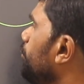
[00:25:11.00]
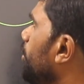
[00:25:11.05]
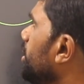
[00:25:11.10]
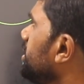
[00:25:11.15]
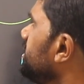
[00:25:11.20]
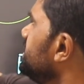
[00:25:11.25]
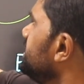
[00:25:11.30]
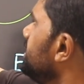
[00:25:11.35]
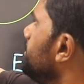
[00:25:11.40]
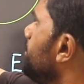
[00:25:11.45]

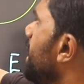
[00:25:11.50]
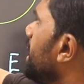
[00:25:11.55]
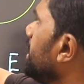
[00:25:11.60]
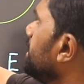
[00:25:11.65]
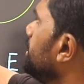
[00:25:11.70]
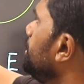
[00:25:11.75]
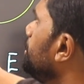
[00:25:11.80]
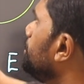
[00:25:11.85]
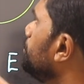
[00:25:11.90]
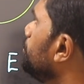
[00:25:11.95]
what is the
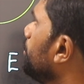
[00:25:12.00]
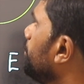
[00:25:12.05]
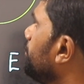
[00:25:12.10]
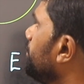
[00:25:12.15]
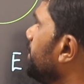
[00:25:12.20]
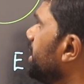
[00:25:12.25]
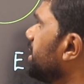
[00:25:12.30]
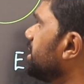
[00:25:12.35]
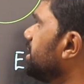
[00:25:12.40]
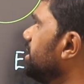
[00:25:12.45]
magnitude
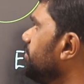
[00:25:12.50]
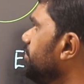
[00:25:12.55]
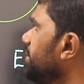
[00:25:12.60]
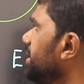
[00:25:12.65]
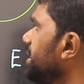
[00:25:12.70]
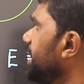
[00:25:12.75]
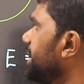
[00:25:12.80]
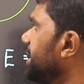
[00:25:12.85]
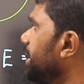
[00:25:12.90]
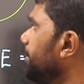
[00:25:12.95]
of electric
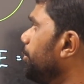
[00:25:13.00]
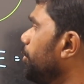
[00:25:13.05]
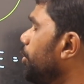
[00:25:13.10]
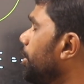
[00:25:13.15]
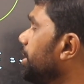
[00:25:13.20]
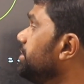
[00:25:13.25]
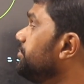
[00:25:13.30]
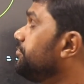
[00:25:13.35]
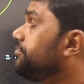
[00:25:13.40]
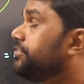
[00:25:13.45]
field at a
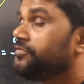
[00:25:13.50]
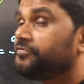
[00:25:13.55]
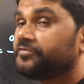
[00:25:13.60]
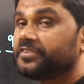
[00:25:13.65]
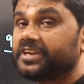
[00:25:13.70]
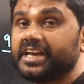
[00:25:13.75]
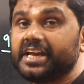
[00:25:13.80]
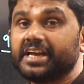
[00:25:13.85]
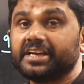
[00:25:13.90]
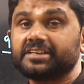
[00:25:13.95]
point?
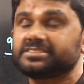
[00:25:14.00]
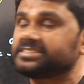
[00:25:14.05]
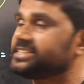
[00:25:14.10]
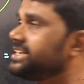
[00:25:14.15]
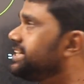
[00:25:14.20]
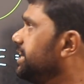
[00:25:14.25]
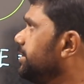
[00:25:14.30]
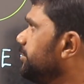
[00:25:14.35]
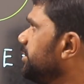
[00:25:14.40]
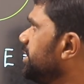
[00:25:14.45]
15
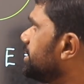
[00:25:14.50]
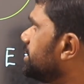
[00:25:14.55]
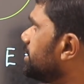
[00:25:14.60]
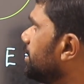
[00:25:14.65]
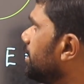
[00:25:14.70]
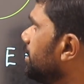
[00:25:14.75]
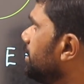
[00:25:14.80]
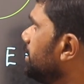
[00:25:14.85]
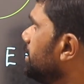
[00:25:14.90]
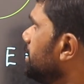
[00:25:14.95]

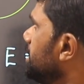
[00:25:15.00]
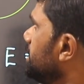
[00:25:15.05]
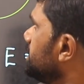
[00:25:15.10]
centimeter.